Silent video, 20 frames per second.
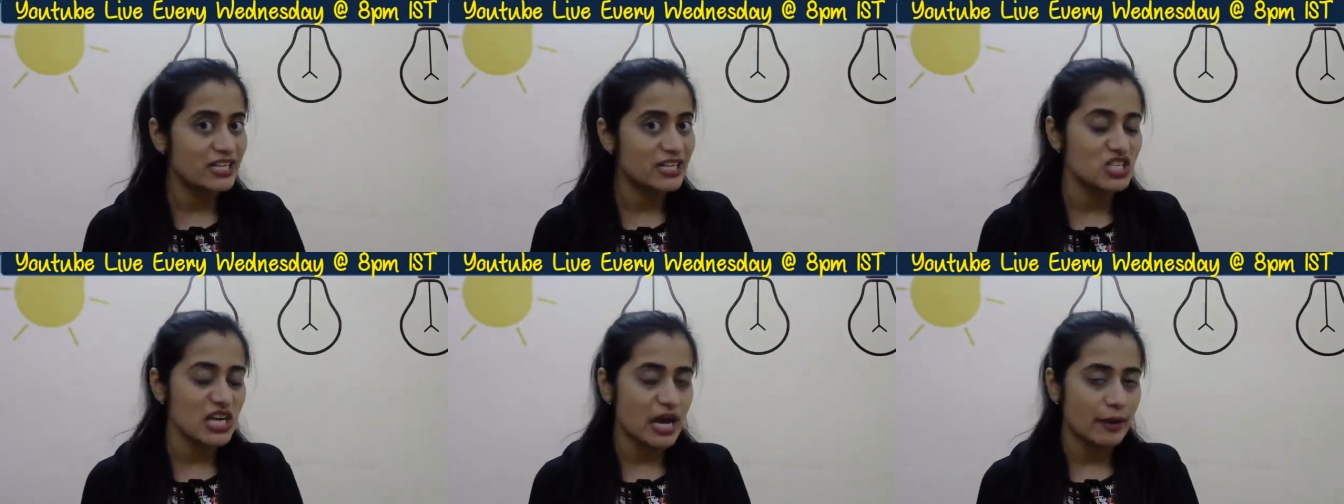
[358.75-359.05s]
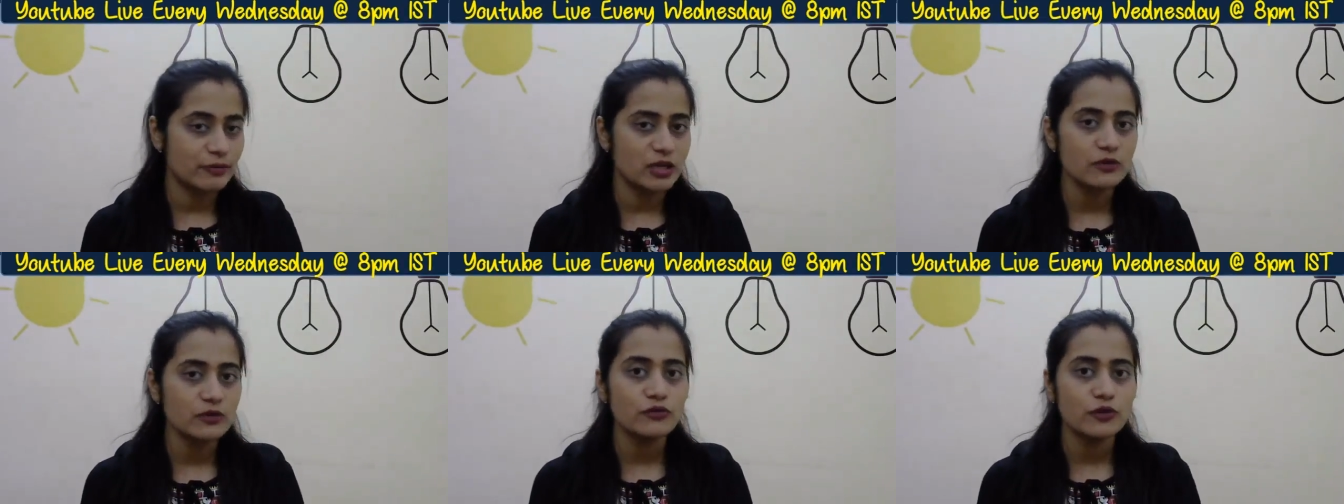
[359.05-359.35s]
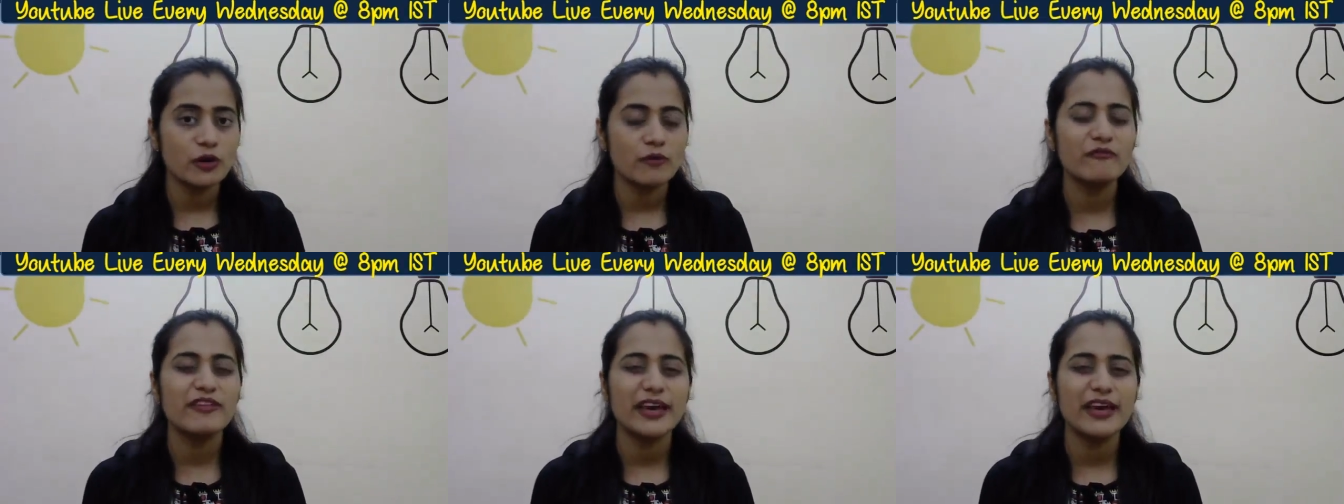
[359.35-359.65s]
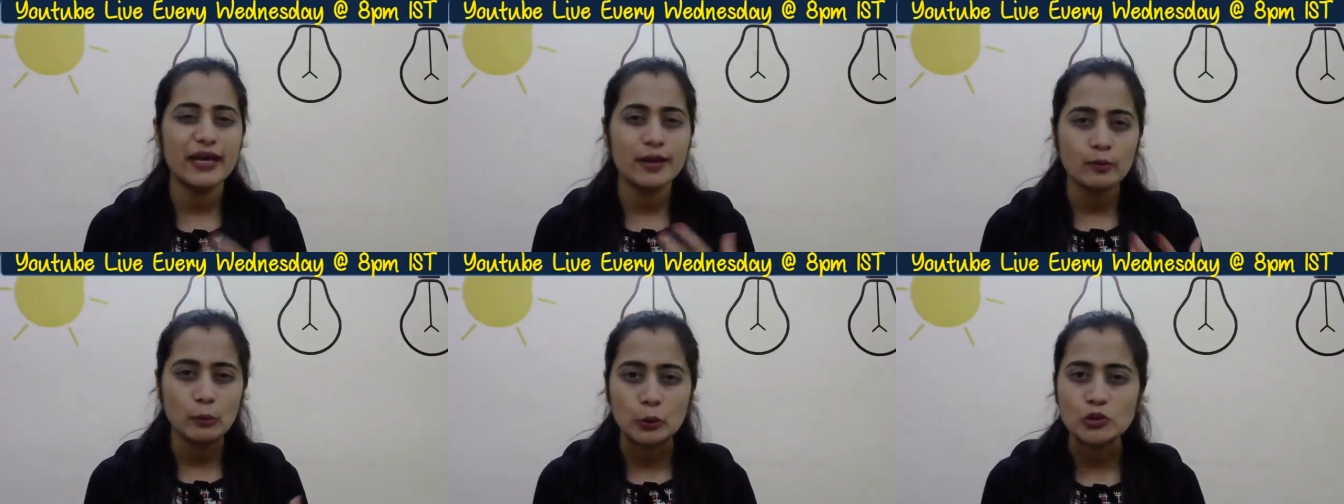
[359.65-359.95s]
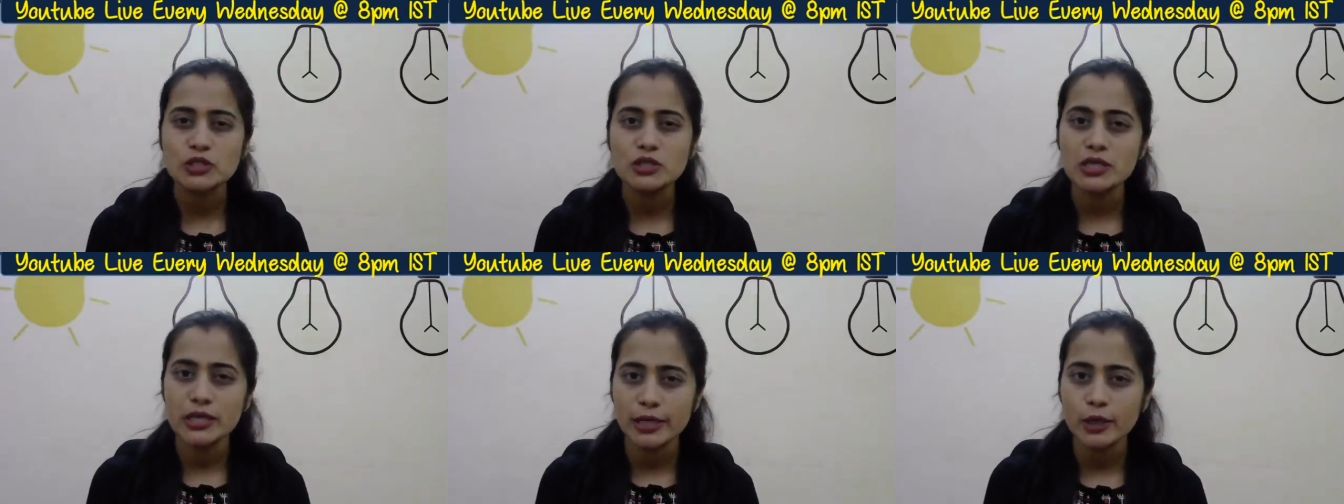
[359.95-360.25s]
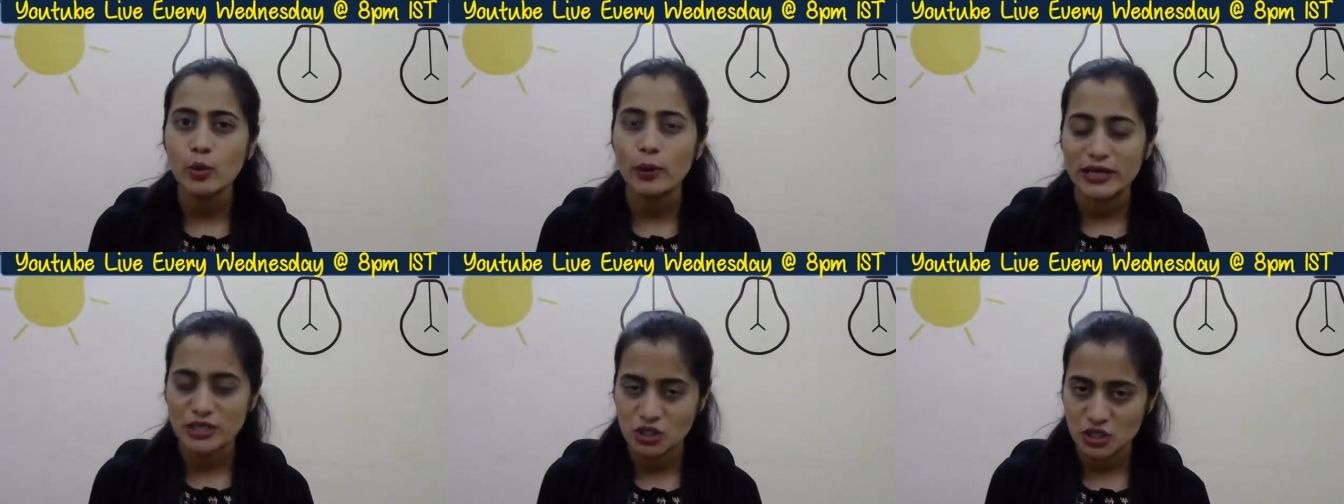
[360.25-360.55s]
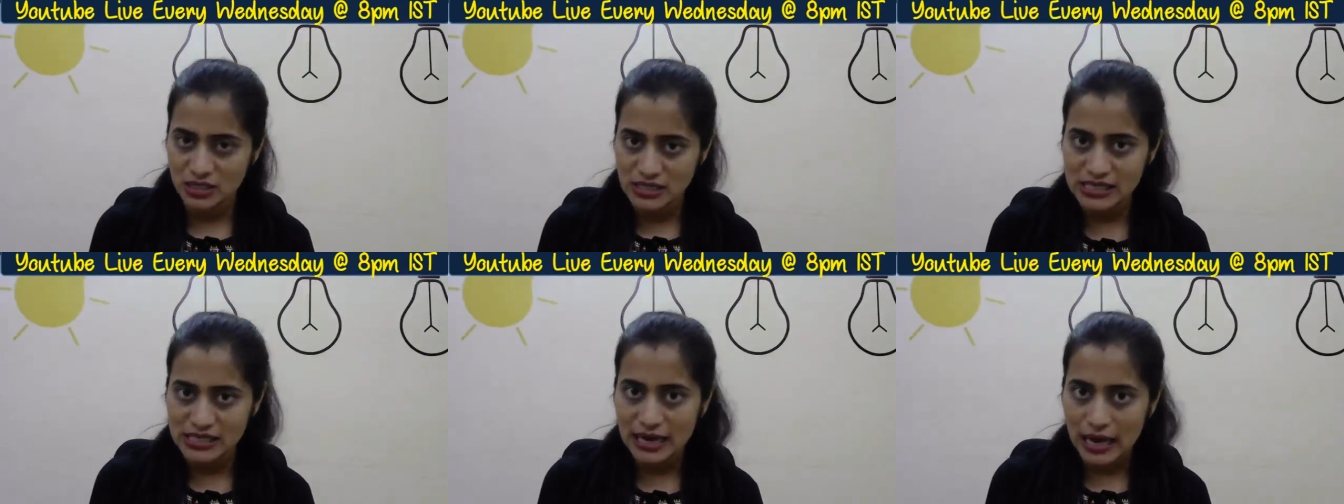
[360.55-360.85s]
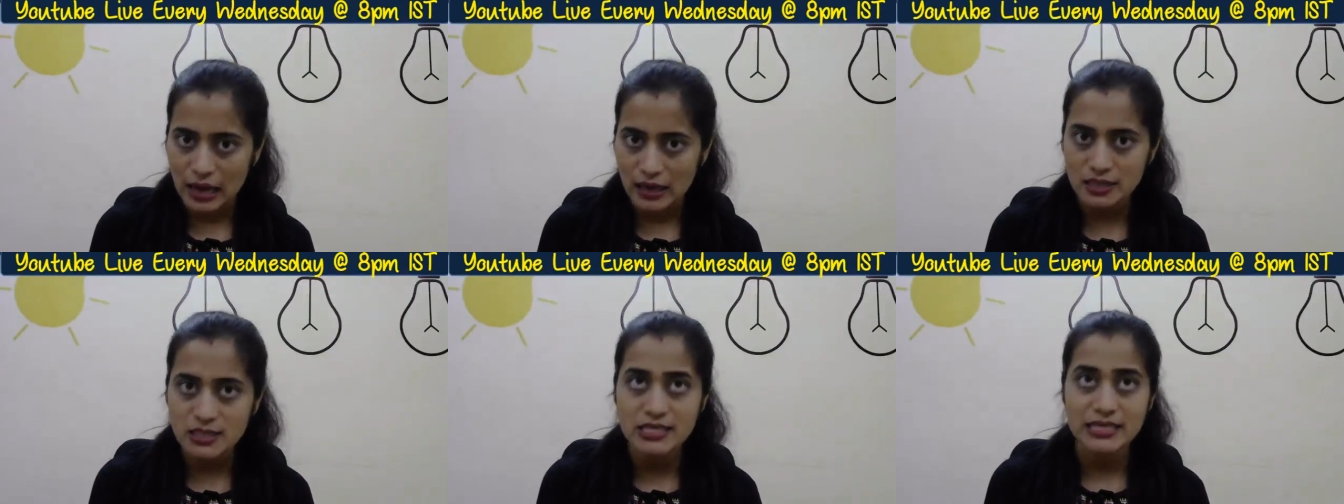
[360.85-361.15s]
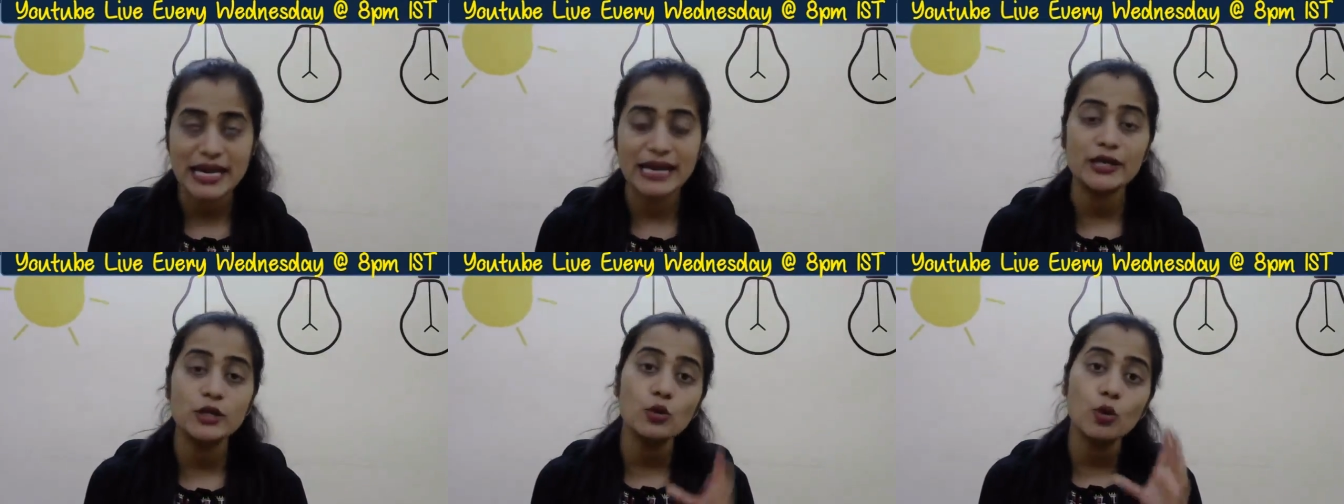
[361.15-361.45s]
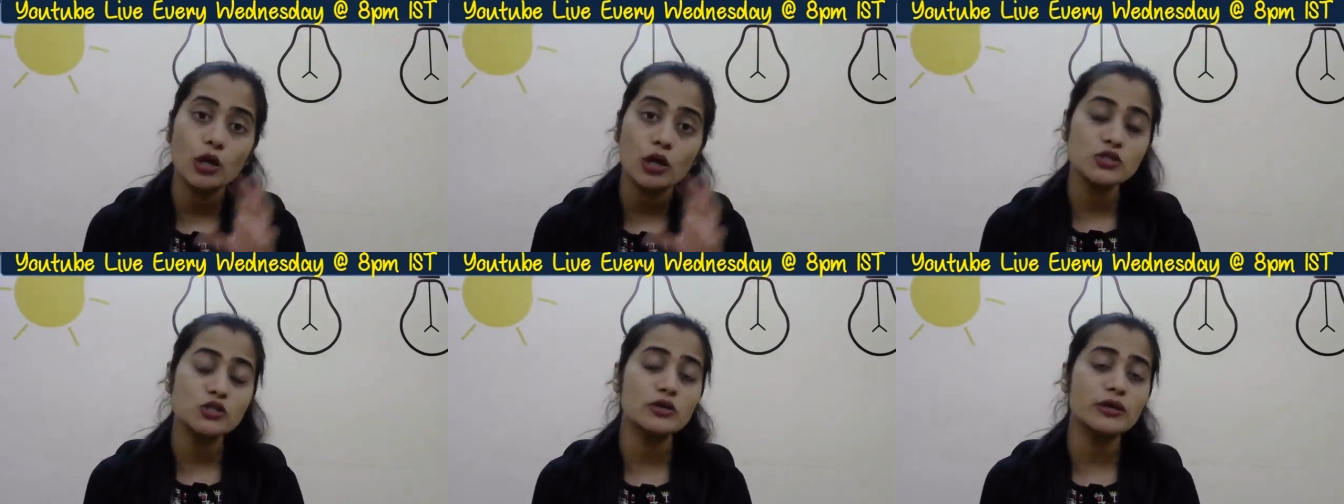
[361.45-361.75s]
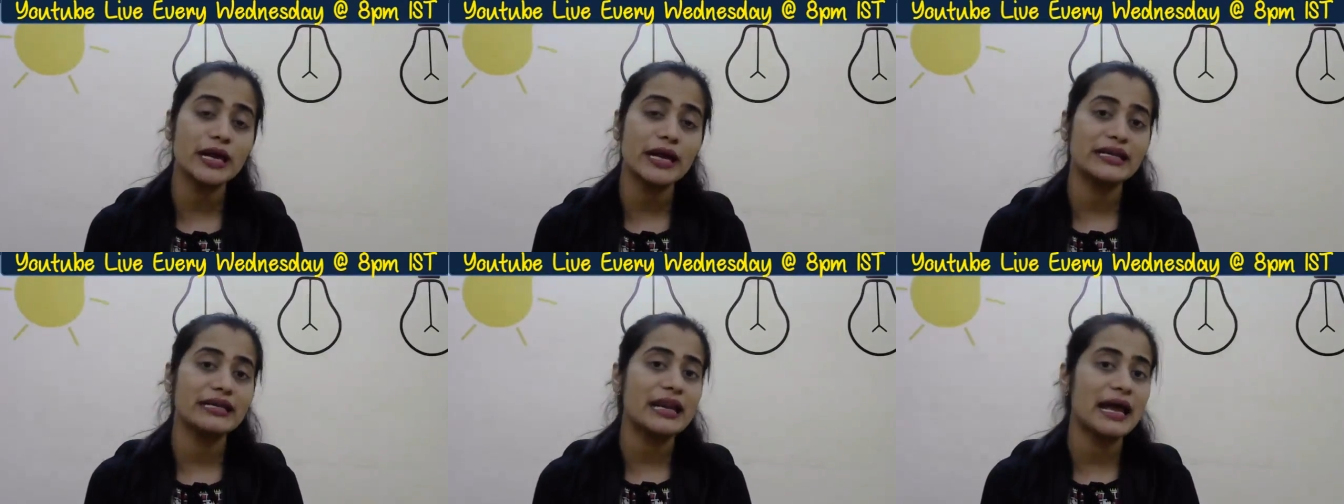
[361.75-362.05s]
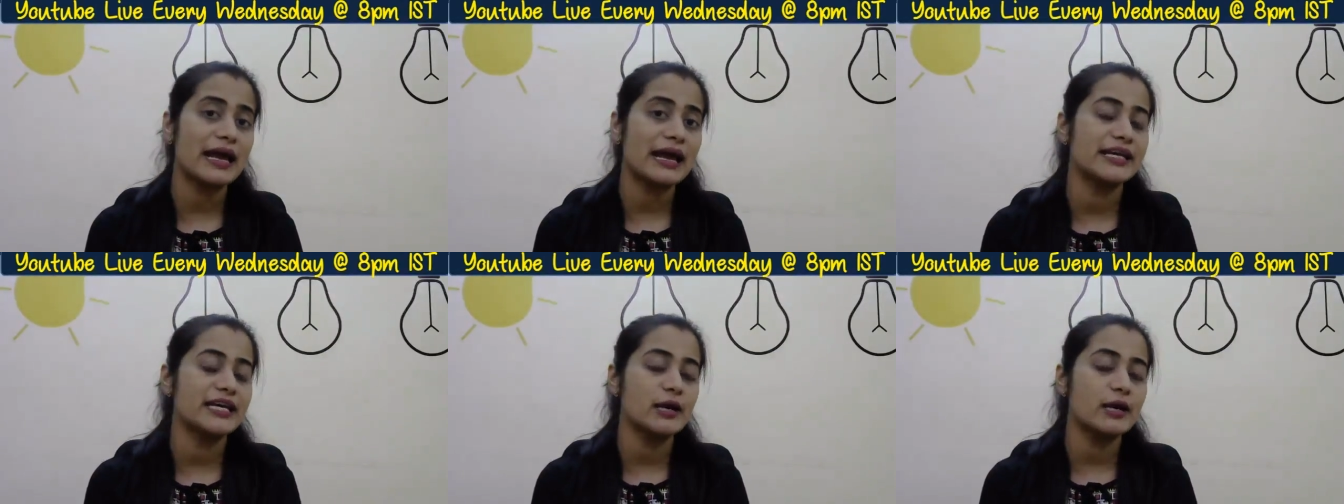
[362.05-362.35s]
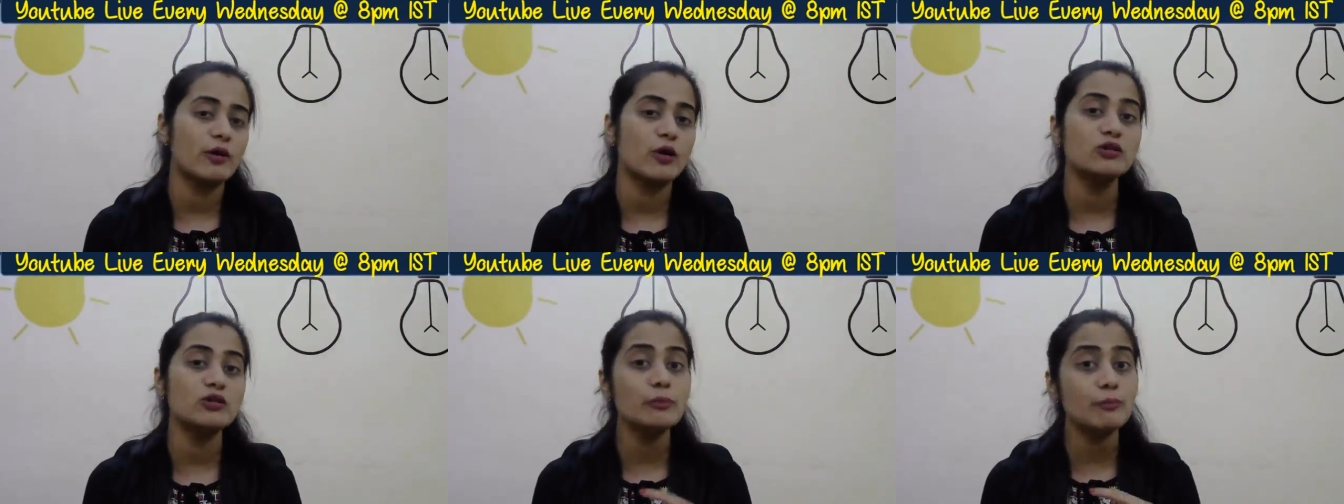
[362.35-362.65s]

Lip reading: chapter from where mostly questions are asked, and you also get an idea about the